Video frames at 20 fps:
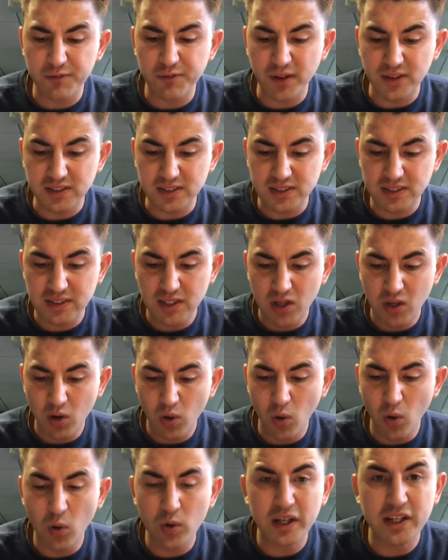once,
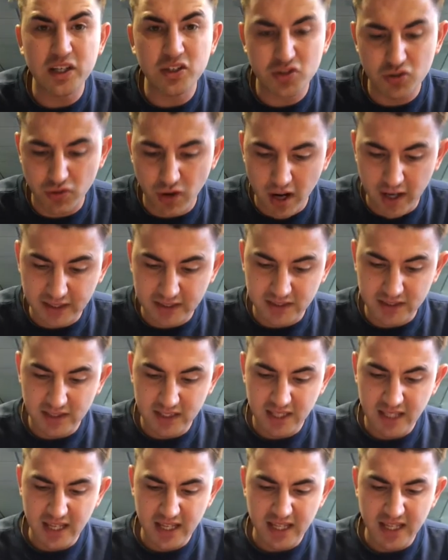all in a trice,
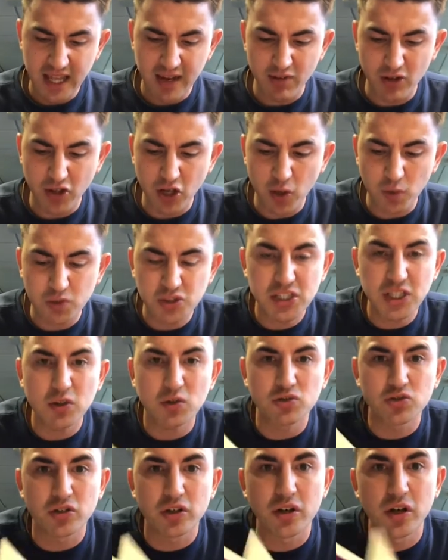there are no
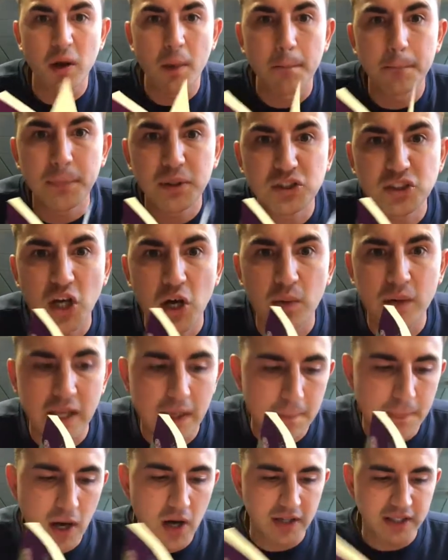children, but only
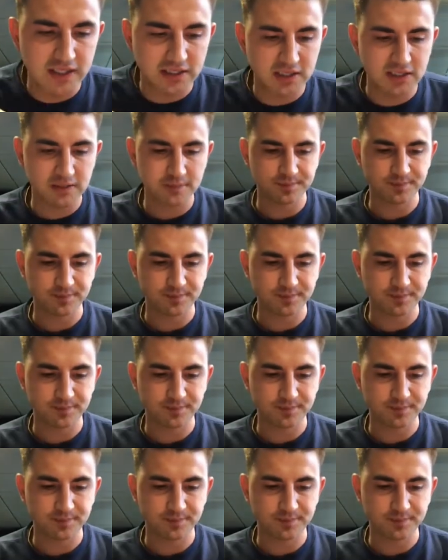mice."